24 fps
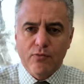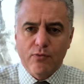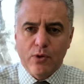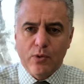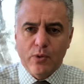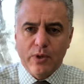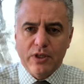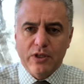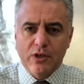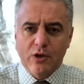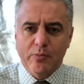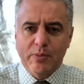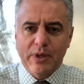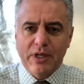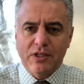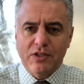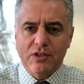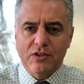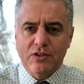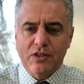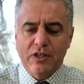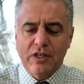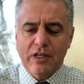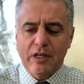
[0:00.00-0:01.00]
of what we tell
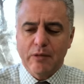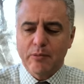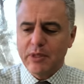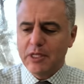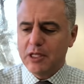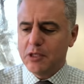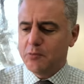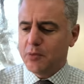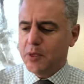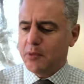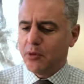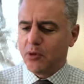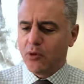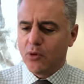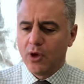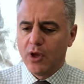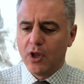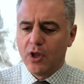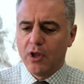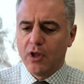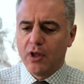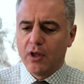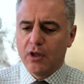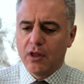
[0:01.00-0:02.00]
patients to eat. I mean, these people,
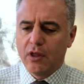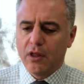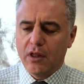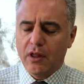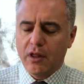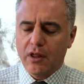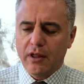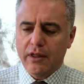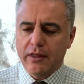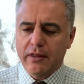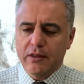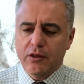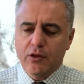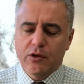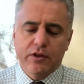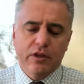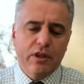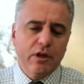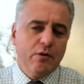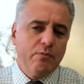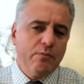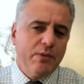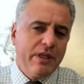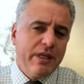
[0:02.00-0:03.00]

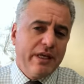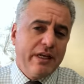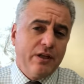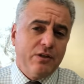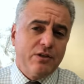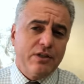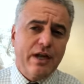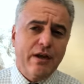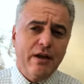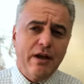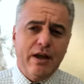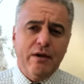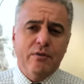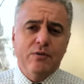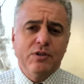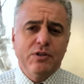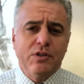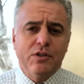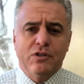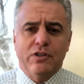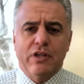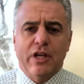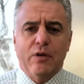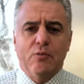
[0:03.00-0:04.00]
look, they're millennials. I was
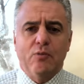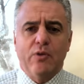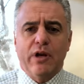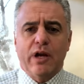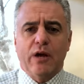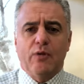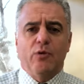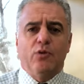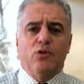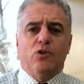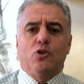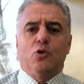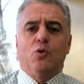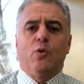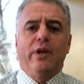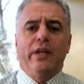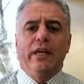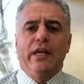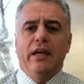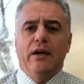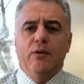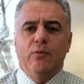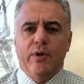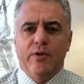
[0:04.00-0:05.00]
the same when I was
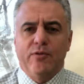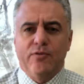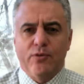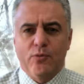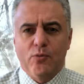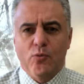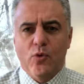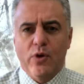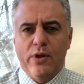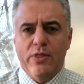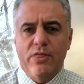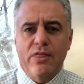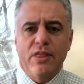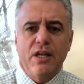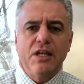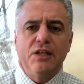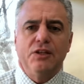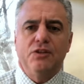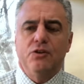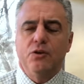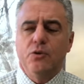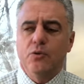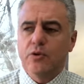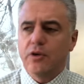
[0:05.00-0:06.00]
20. I went from one
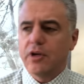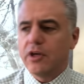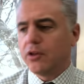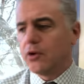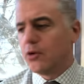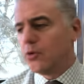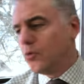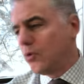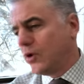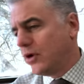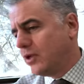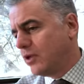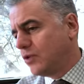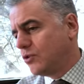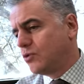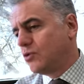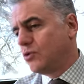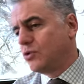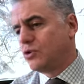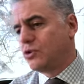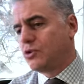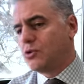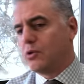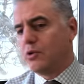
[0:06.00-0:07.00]
thing to another, one
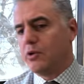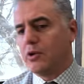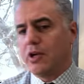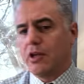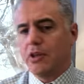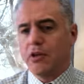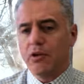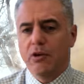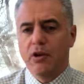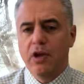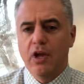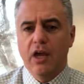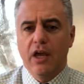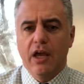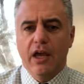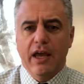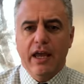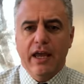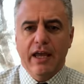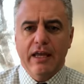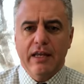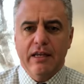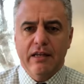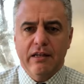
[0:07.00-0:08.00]
interest to another,
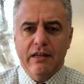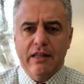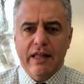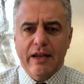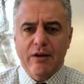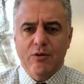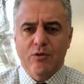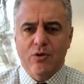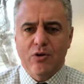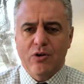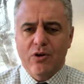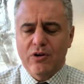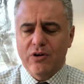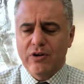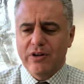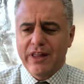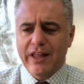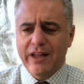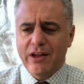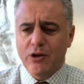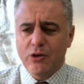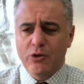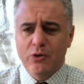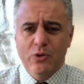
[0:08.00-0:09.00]
and they
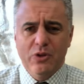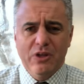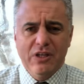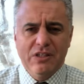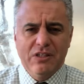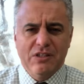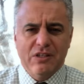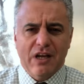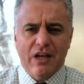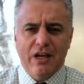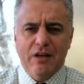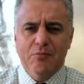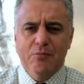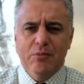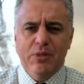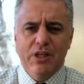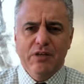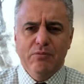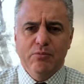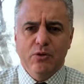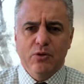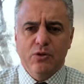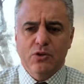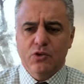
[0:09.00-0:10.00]
go to these
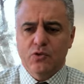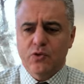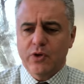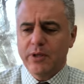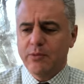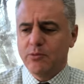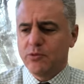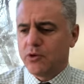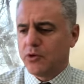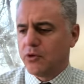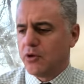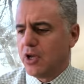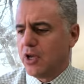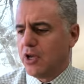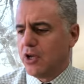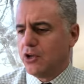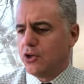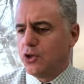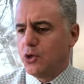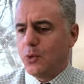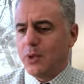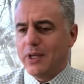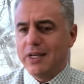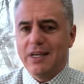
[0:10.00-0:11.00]
unbelievable extremes. They're
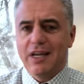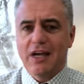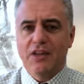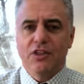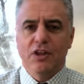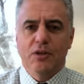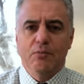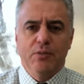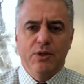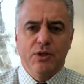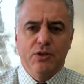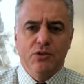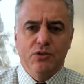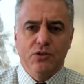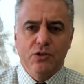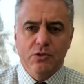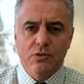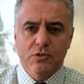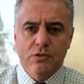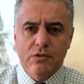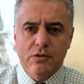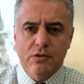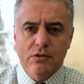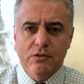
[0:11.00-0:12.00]
doing nothing but
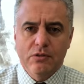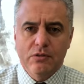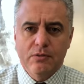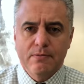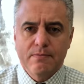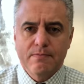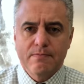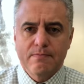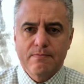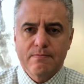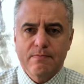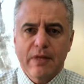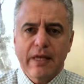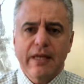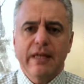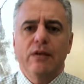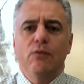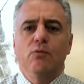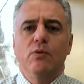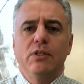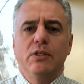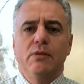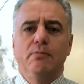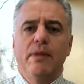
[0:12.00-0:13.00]
juices. Like,
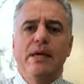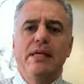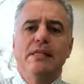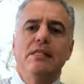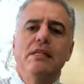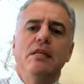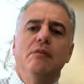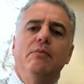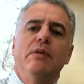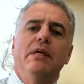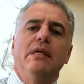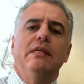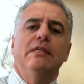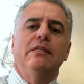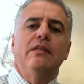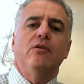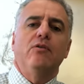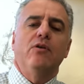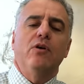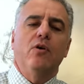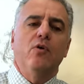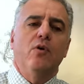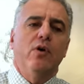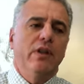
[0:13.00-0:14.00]
what's amazing to me is
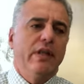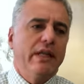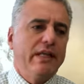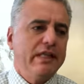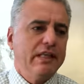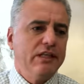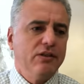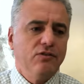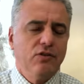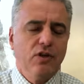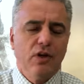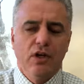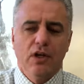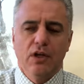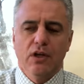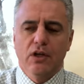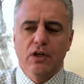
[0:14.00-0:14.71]
they'll go on like these